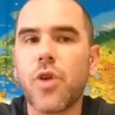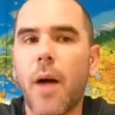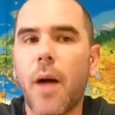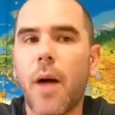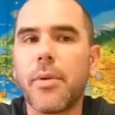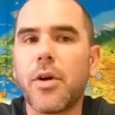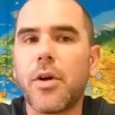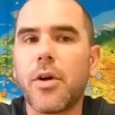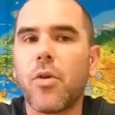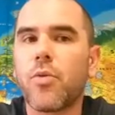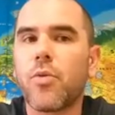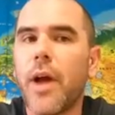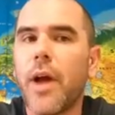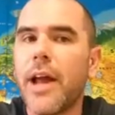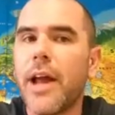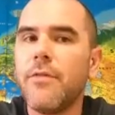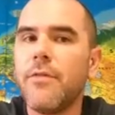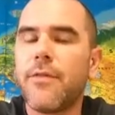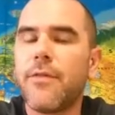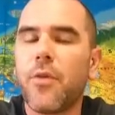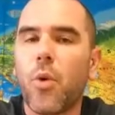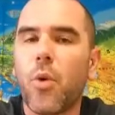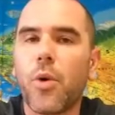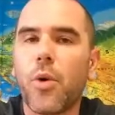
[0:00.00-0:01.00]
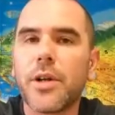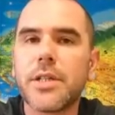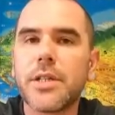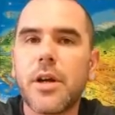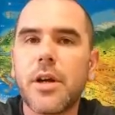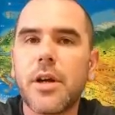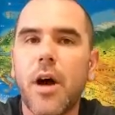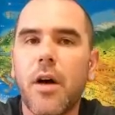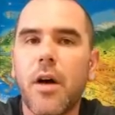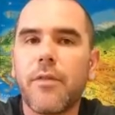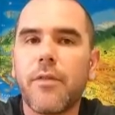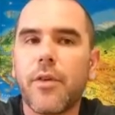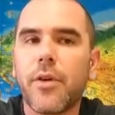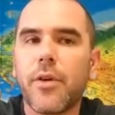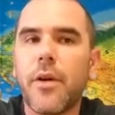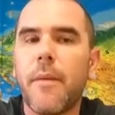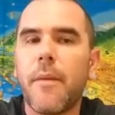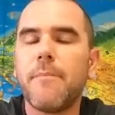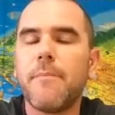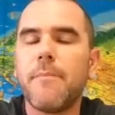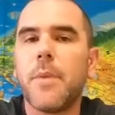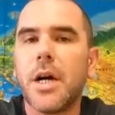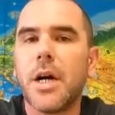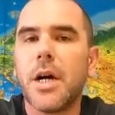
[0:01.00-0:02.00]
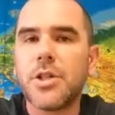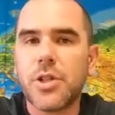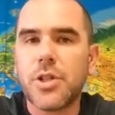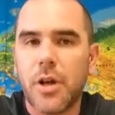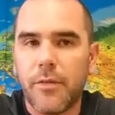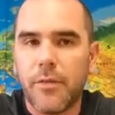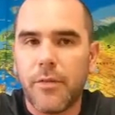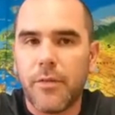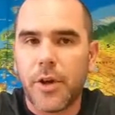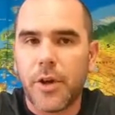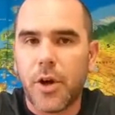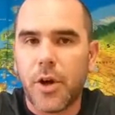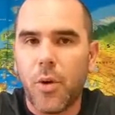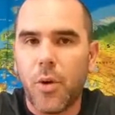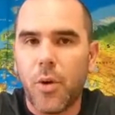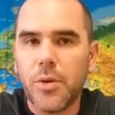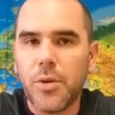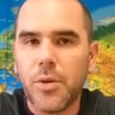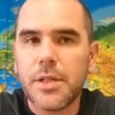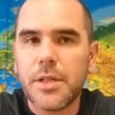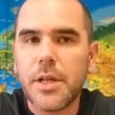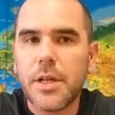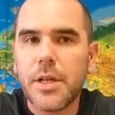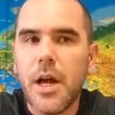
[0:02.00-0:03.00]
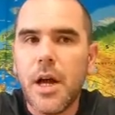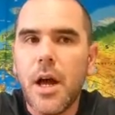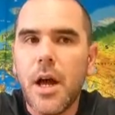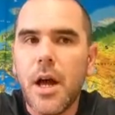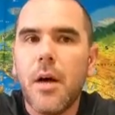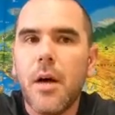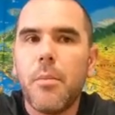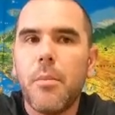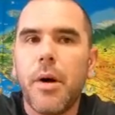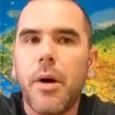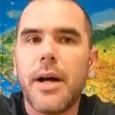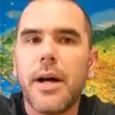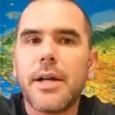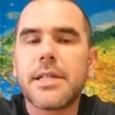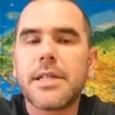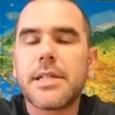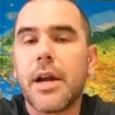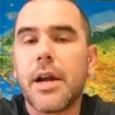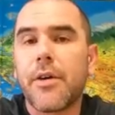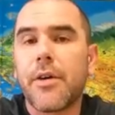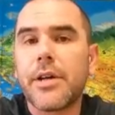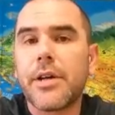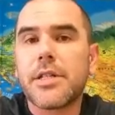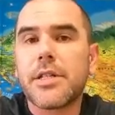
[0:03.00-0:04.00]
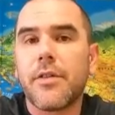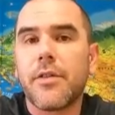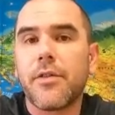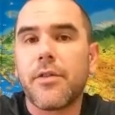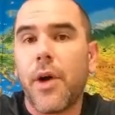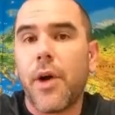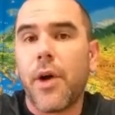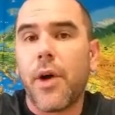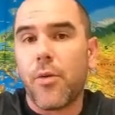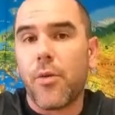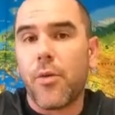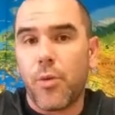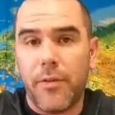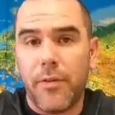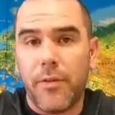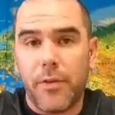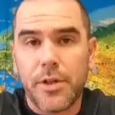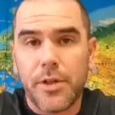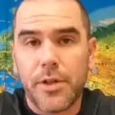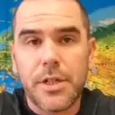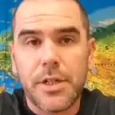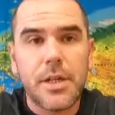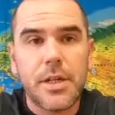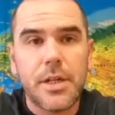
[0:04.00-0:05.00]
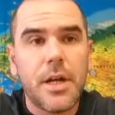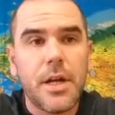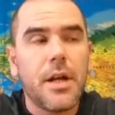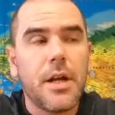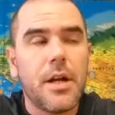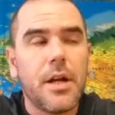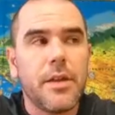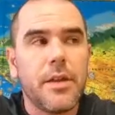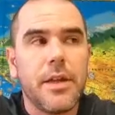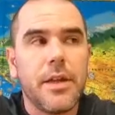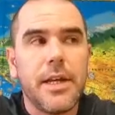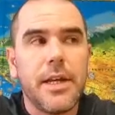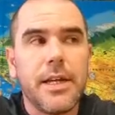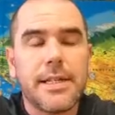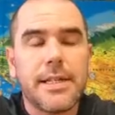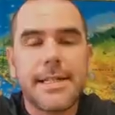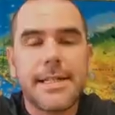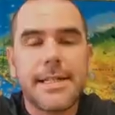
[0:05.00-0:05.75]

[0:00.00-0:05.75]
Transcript: tropical rainforest covered much of the coast, but a series of great rivers, the